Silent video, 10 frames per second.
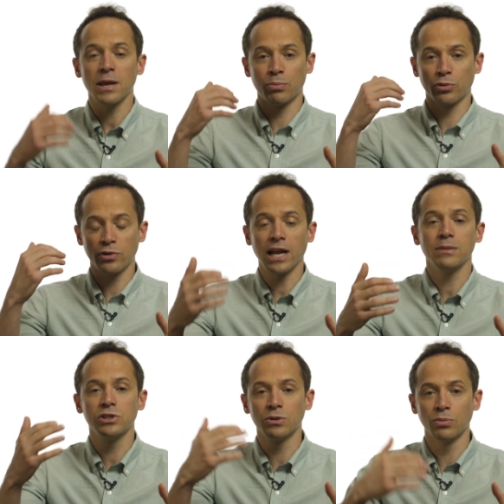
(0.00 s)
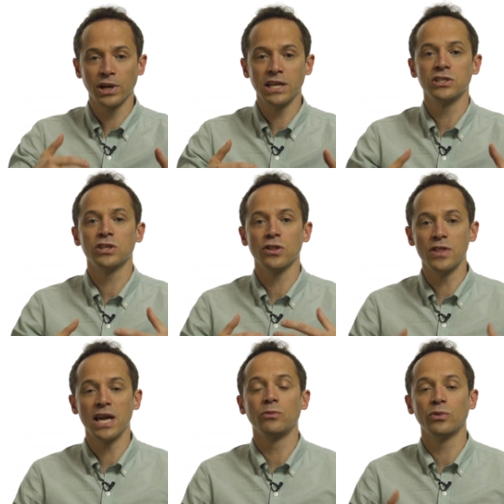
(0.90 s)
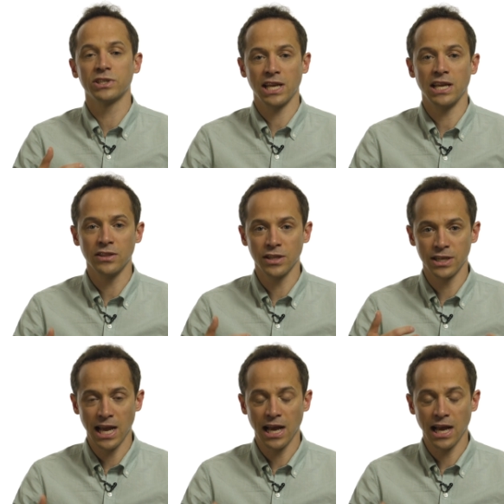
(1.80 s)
that primes your brain to then retain the